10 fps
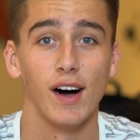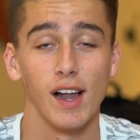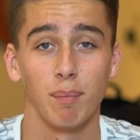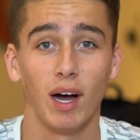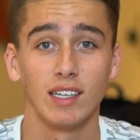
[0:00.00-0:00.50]

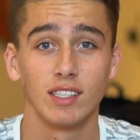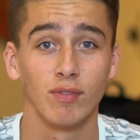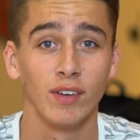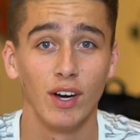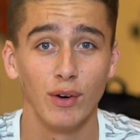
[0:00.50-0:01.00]
on a
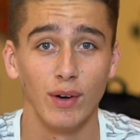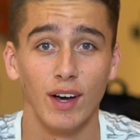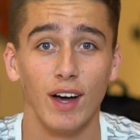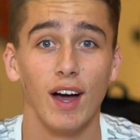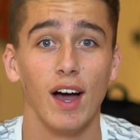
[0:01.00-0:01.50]
positive note,
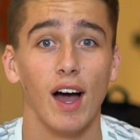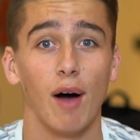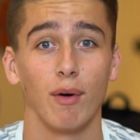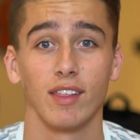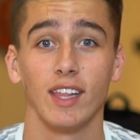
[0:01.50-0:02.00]

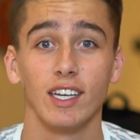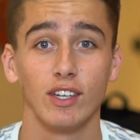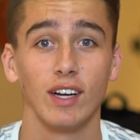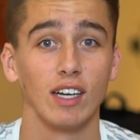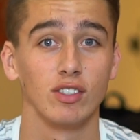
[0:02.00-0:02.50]
I want to
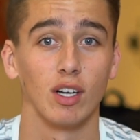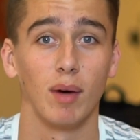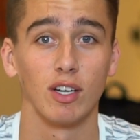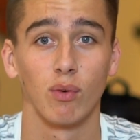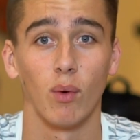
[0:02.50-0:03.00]
thank you guys so
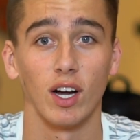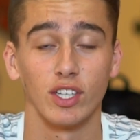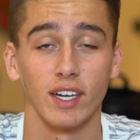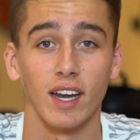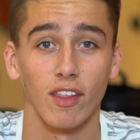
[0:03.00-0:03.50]
much for
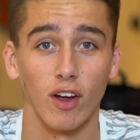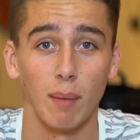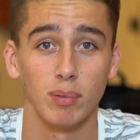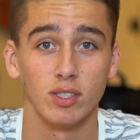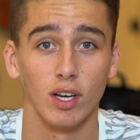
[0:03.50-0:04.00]
watching another
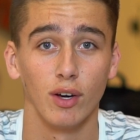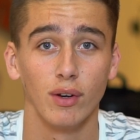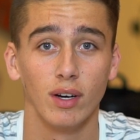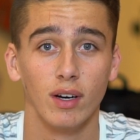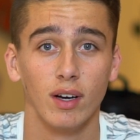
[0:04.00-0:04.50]

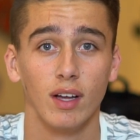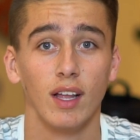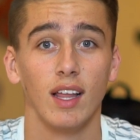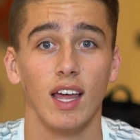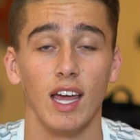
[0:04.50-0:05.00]
episode.
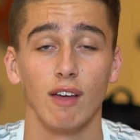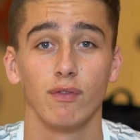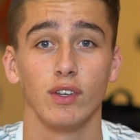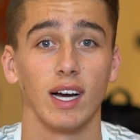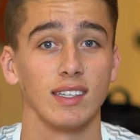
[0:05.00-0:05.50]

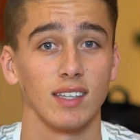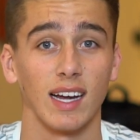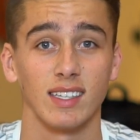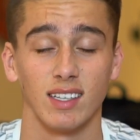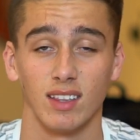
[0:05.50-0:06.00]
If you guys
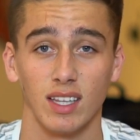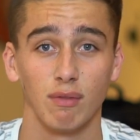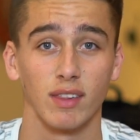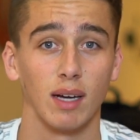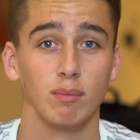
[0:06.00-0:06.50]
liked it,
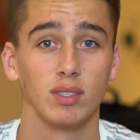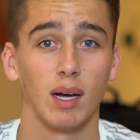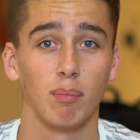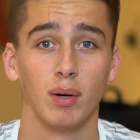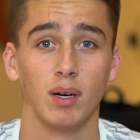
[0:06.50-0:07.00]
leave a thumbs
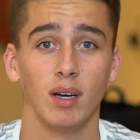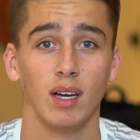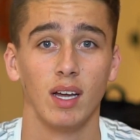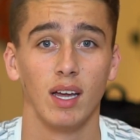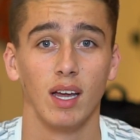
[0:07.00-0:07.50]
up.
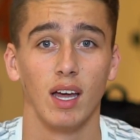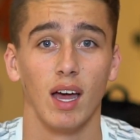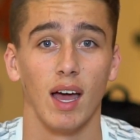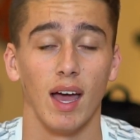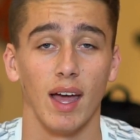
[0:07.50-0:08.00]

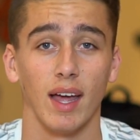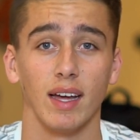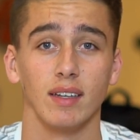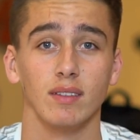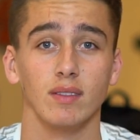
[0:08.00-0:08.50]

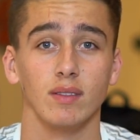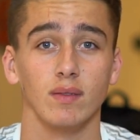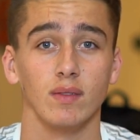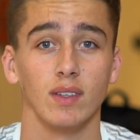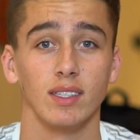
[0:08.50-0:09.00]
And
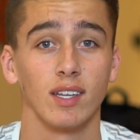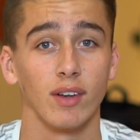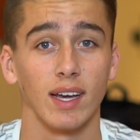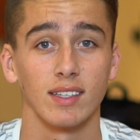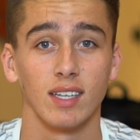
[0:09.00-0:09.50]

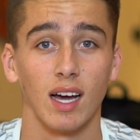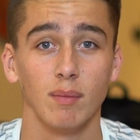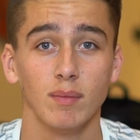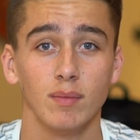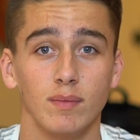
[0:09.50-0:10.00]
until next
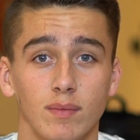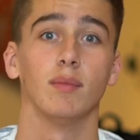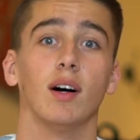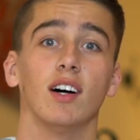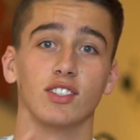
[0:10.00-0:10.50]
time,
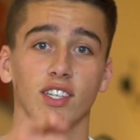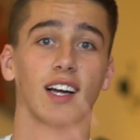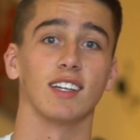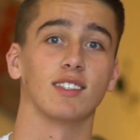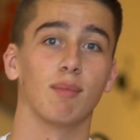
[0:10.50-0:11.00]
I'll see you guys